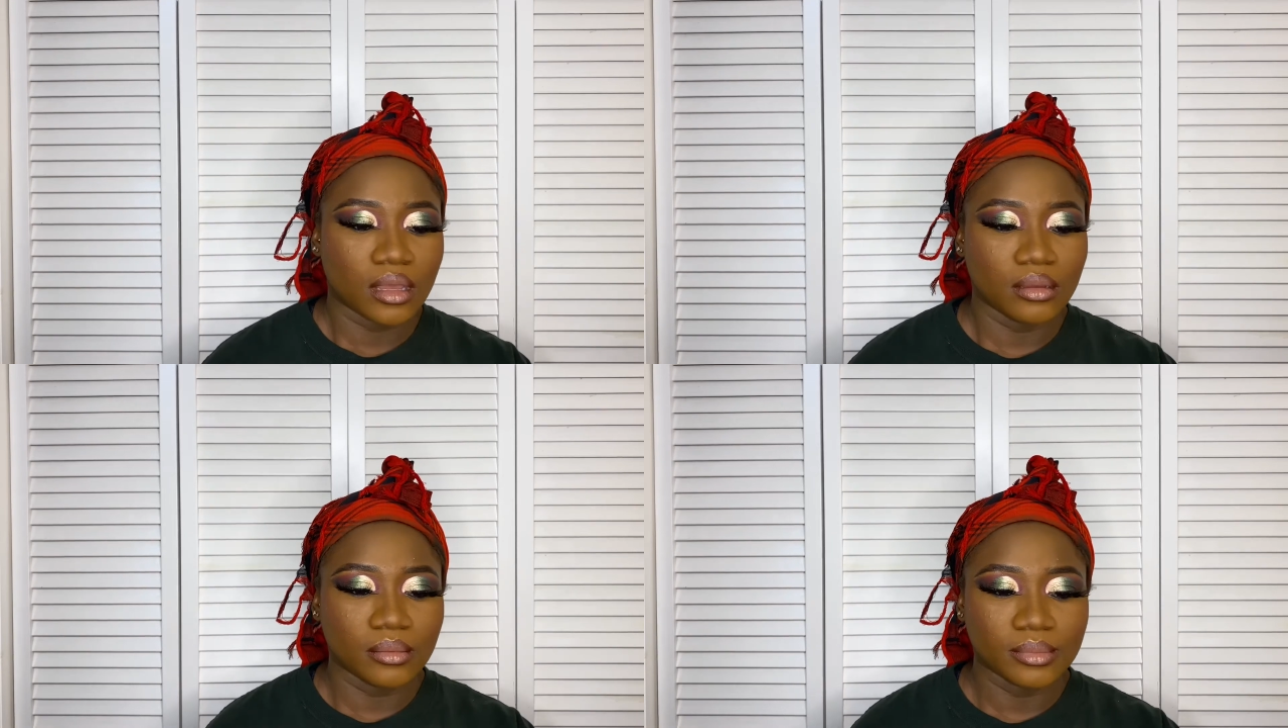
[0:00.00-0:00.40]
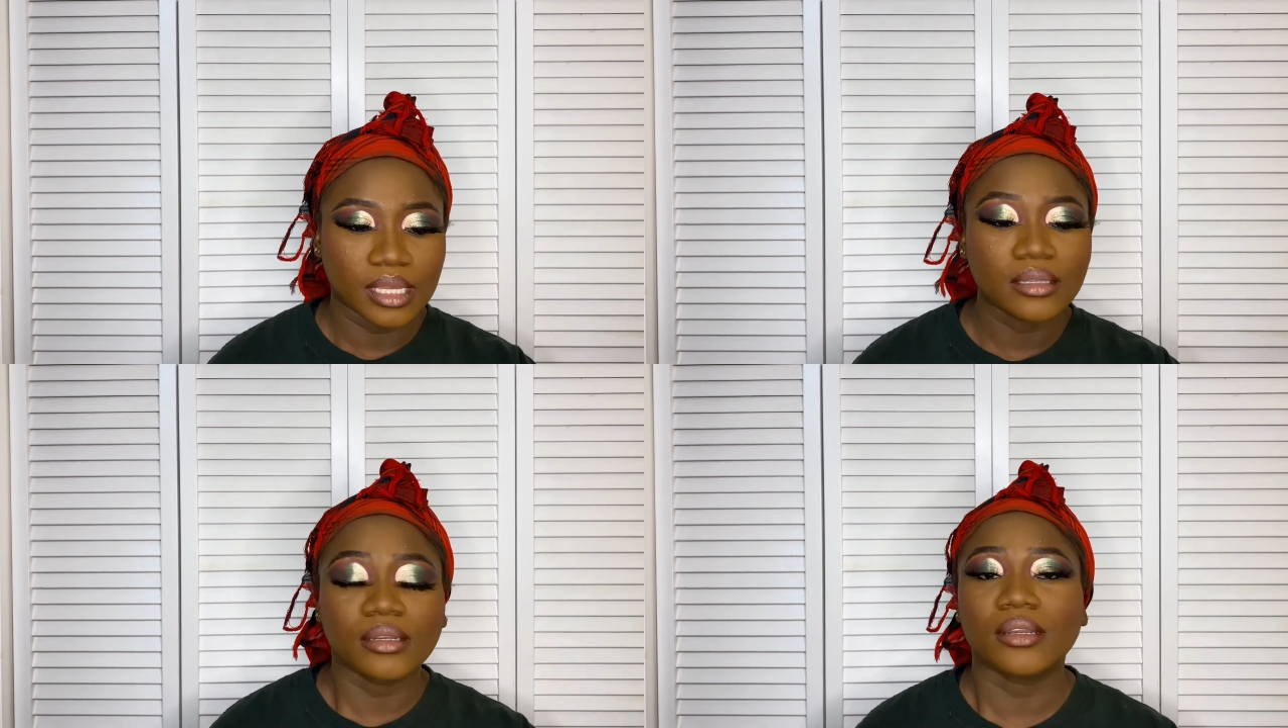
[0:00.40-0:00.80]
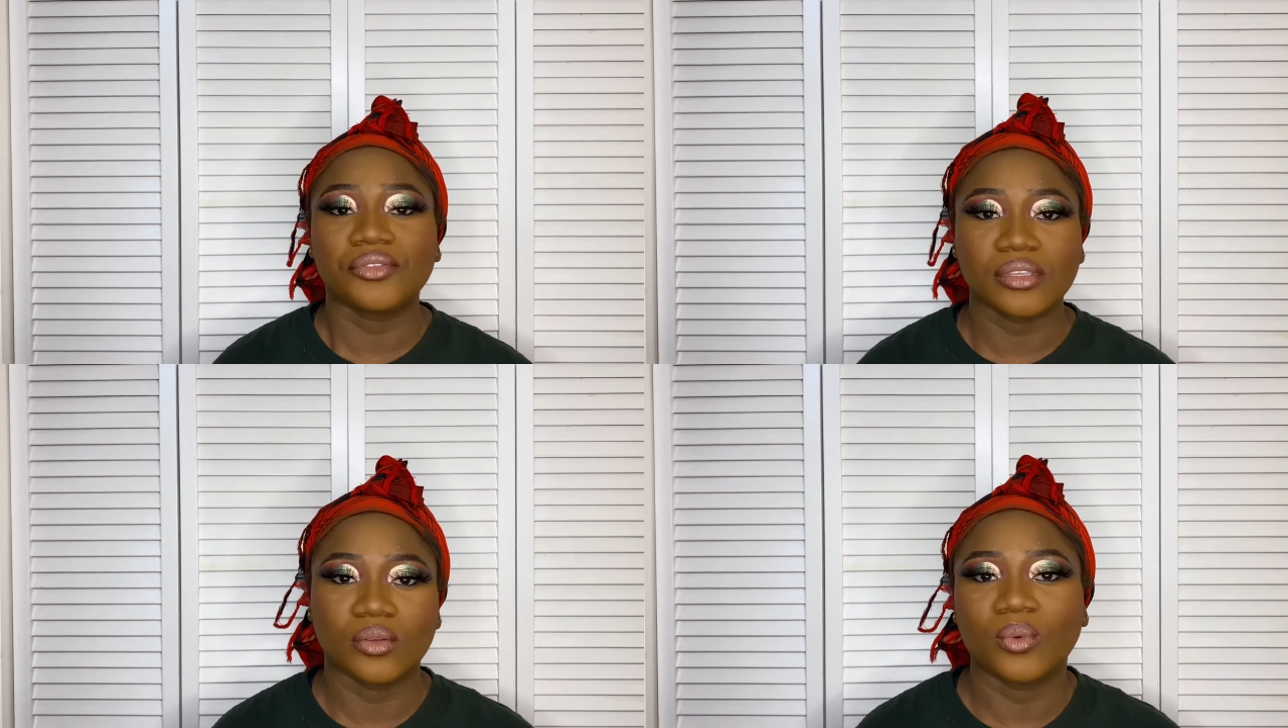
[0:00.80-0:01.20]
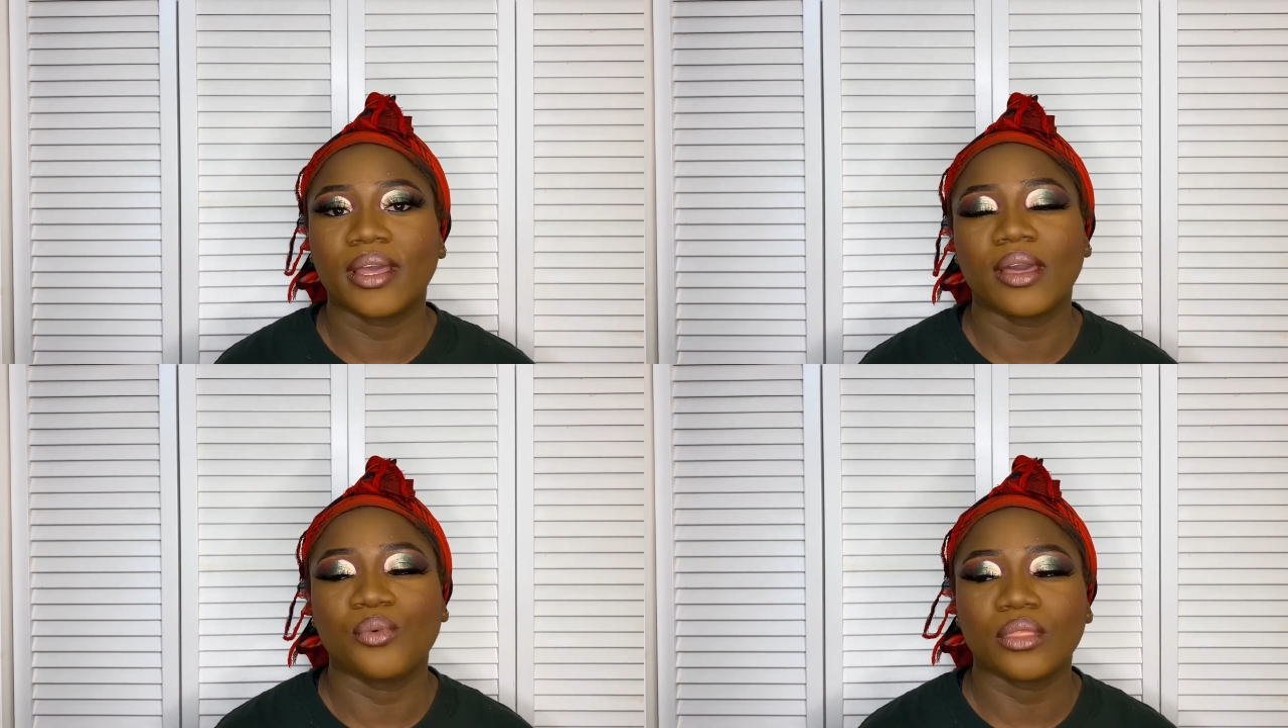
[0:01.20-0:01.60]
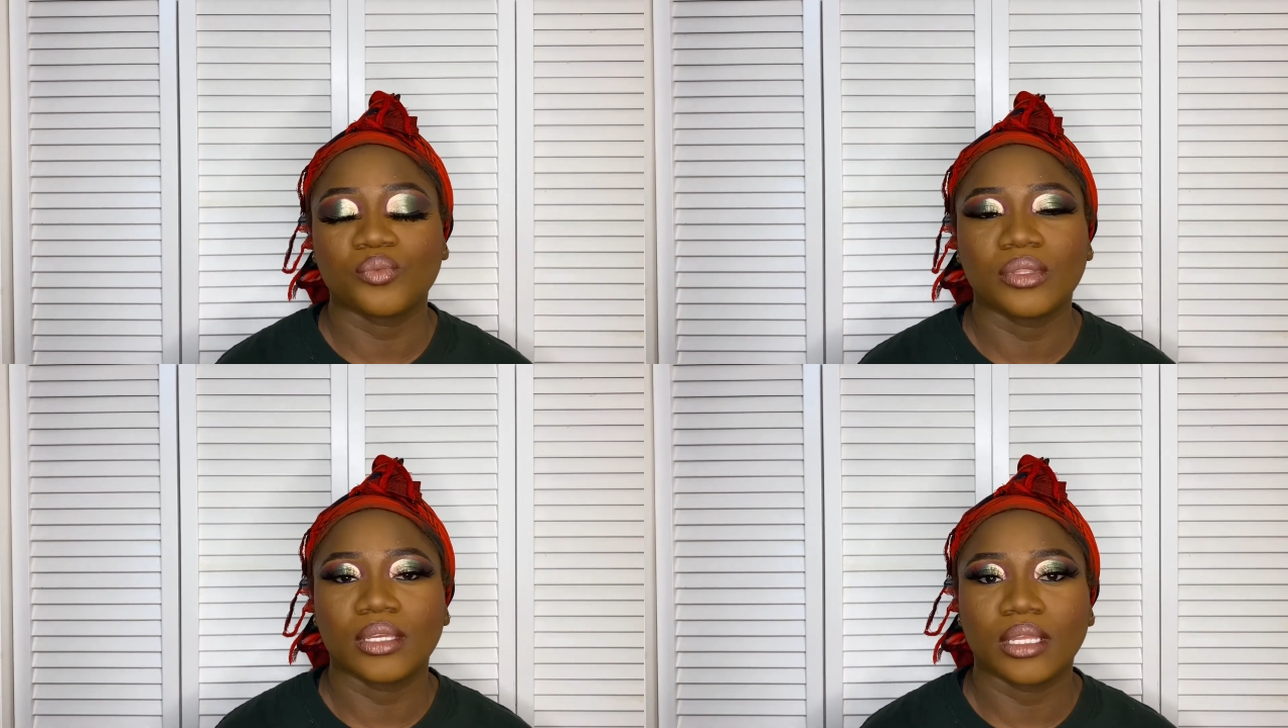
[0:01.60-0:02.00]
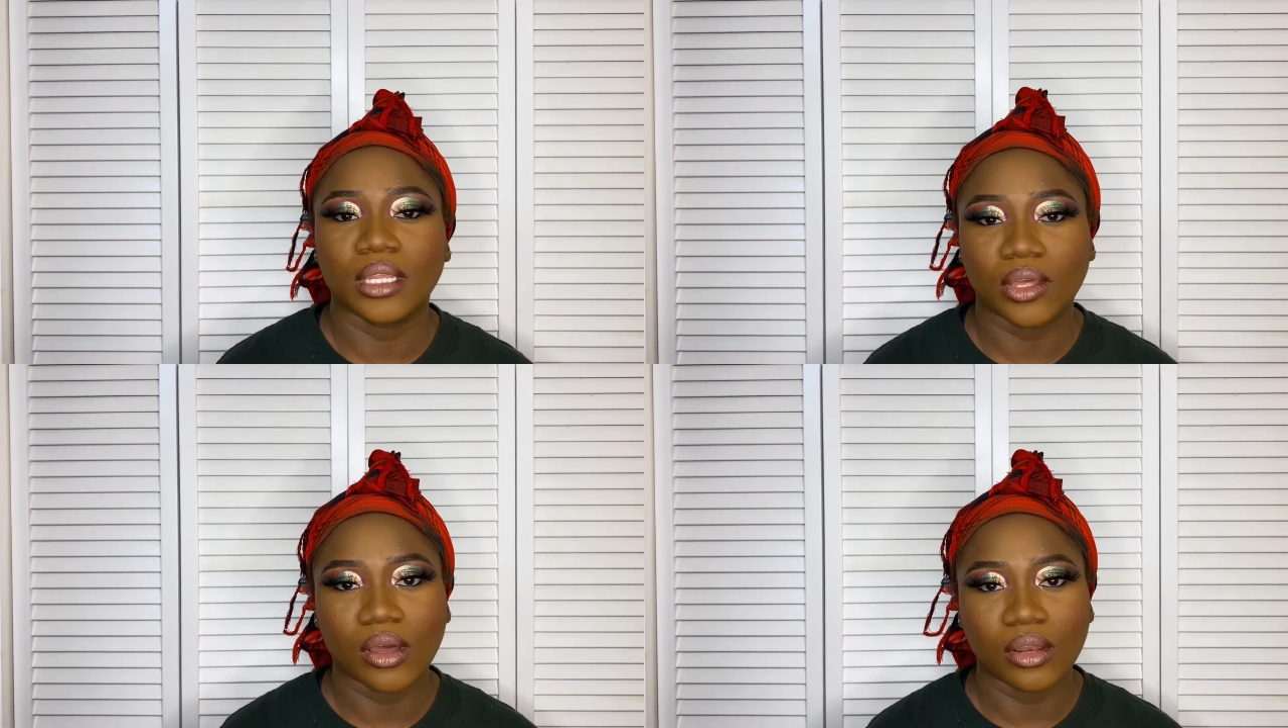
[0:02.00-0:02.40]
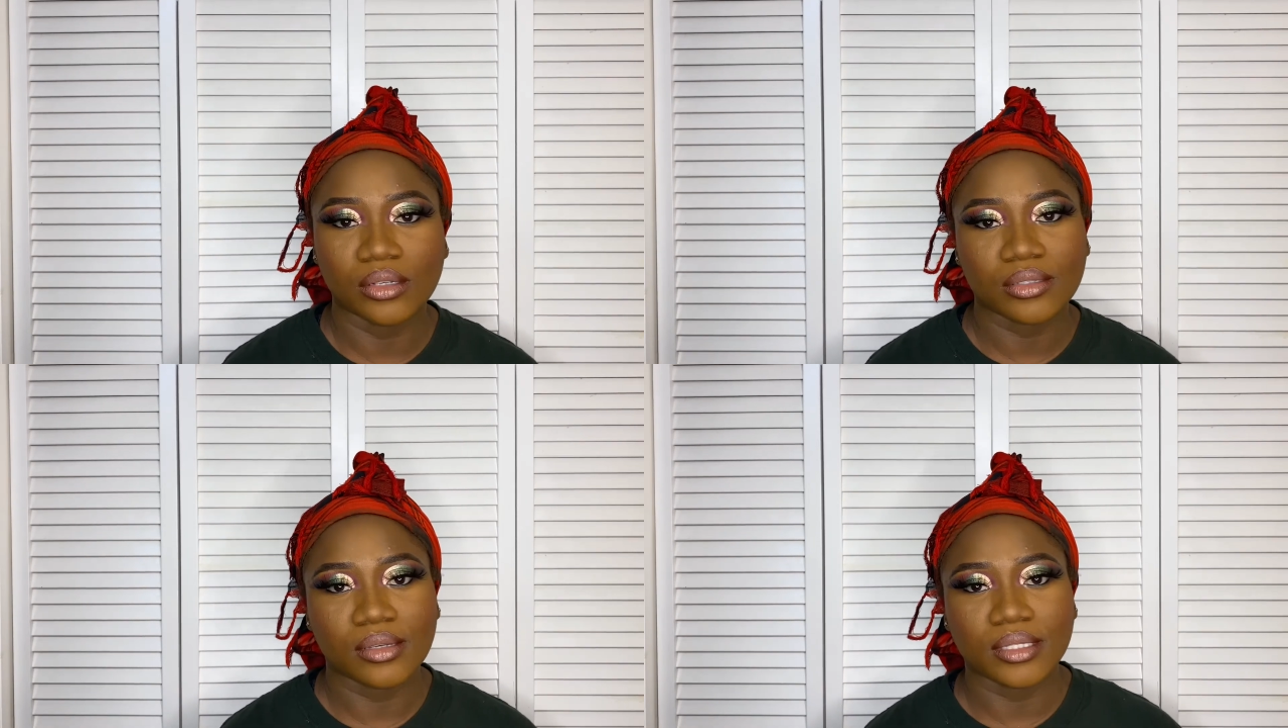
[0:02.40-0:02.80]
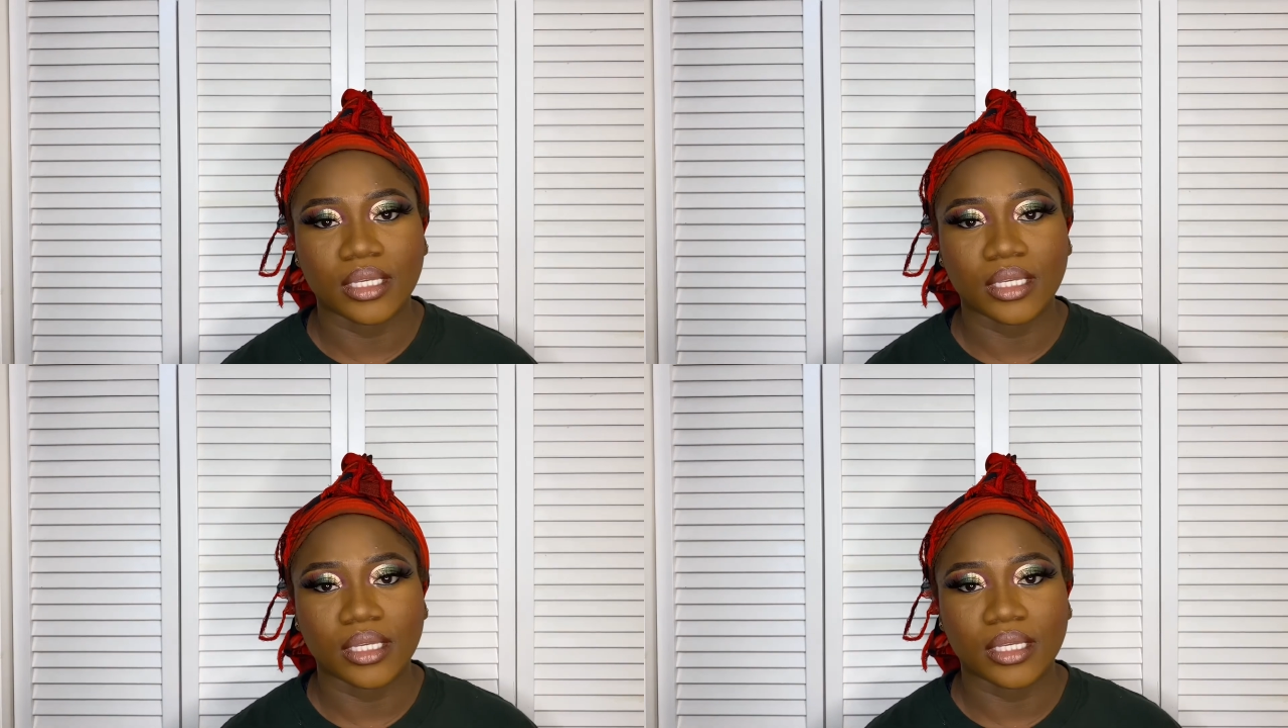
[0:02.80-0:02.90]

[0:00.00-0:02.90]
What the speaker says: that's another reason why I went with the LA colors, because like